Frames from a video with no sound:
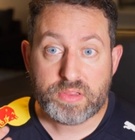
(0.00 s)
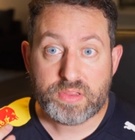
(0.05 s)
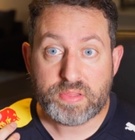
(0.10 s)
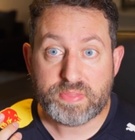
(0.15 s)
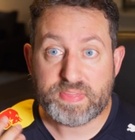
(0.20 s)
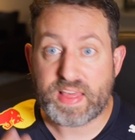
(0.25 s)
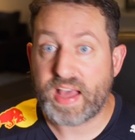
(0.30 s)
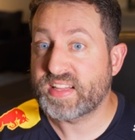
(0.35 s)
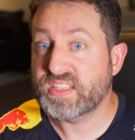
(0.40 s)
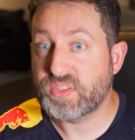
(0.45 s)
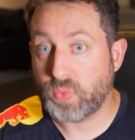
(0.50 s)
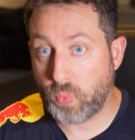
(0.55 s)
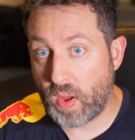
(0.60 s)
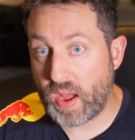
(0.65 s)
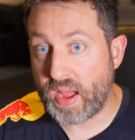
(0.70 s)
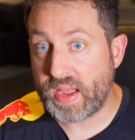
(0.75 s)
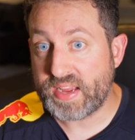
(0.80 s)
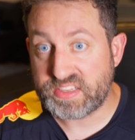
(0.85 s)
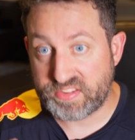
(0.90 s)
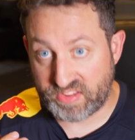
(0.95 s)
That's
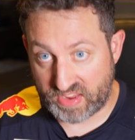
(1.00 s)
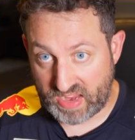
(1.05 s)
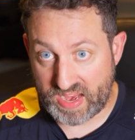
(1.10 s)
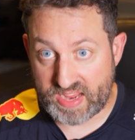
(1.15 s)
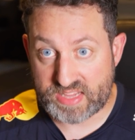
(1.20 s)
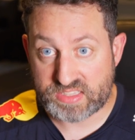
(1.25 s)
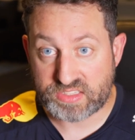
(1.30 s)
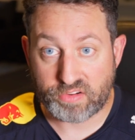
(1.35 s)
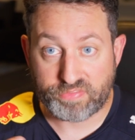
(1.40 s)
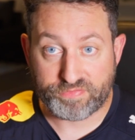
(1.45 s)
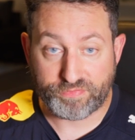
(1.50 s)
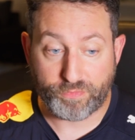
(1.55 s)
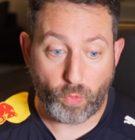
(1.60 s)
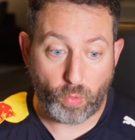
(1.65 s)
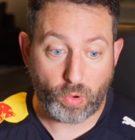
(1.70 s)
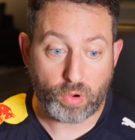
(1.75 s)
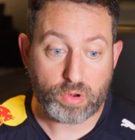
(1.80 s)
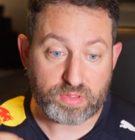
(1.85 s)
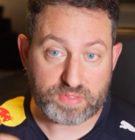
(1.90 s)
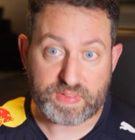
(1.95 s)
why Dehancer
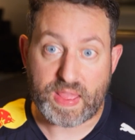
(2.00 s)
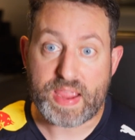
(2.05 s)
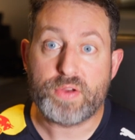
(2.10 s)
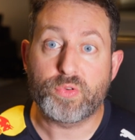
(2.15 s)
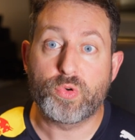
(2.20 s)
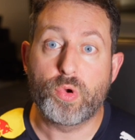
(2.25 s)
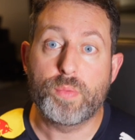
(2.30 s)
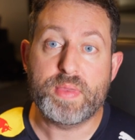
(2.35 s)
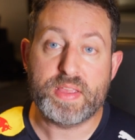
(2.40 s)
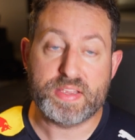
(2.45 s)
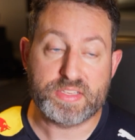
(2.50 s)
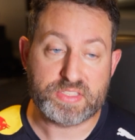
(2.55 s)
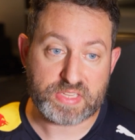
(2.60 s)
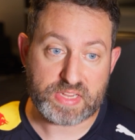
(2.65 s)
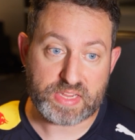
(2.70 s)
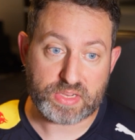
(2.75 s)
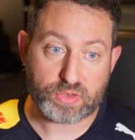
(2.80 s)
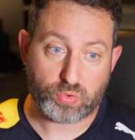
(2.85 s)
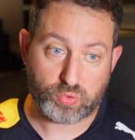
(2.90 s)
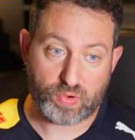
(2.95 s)
for Lightroom is
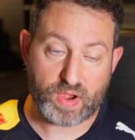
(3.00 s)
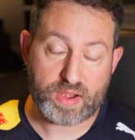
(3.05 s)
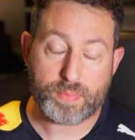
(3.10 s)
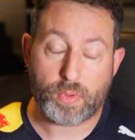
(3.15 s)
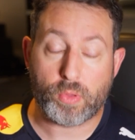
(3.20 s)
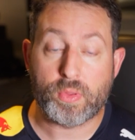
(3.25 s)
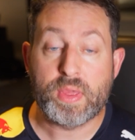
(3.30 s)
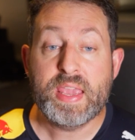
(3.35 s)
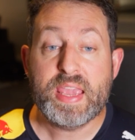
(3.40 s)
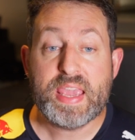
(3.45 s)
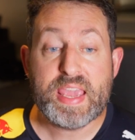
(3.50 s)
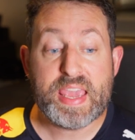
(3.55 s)
incredible.